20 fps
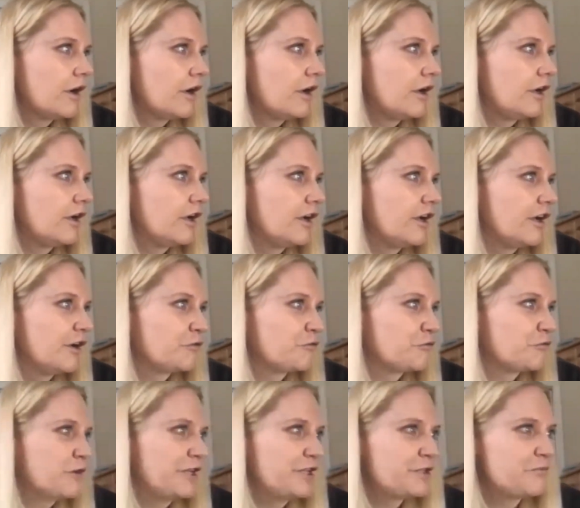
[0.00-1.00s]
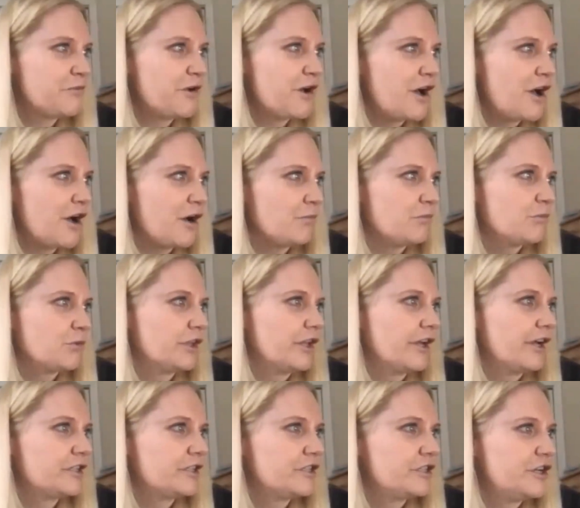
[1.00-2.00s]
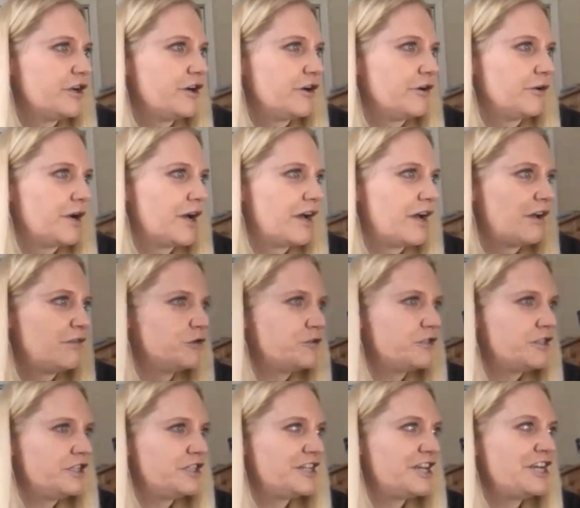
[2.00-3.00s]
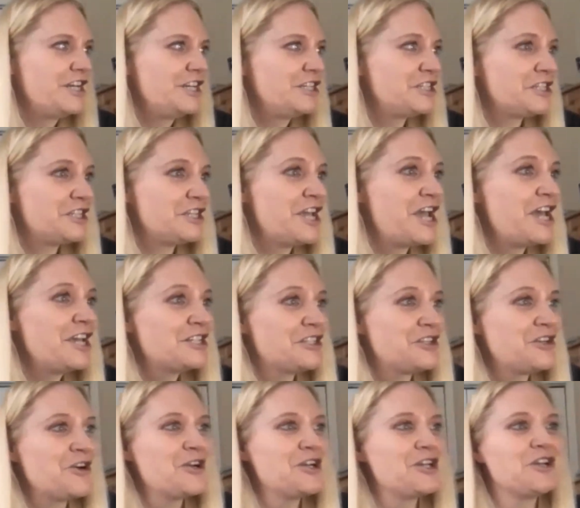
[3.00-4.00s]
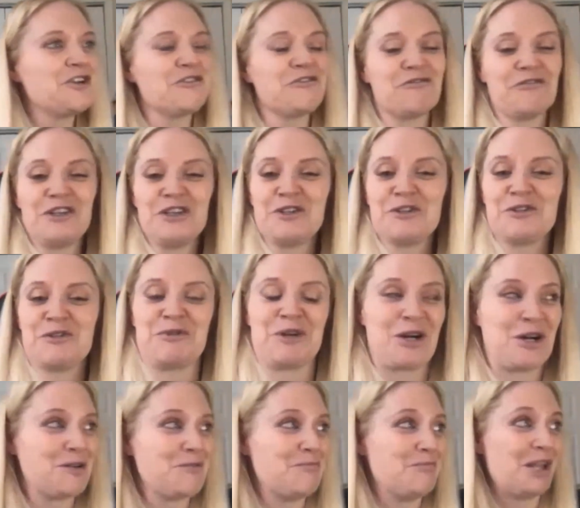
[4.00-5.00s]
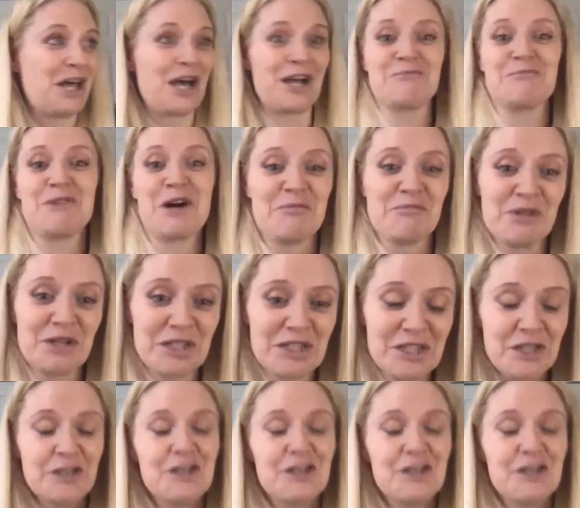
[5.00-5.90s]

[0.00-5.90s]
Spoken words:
Ria's mom would like to know, have you seen any snakes during your field work? Black mambas?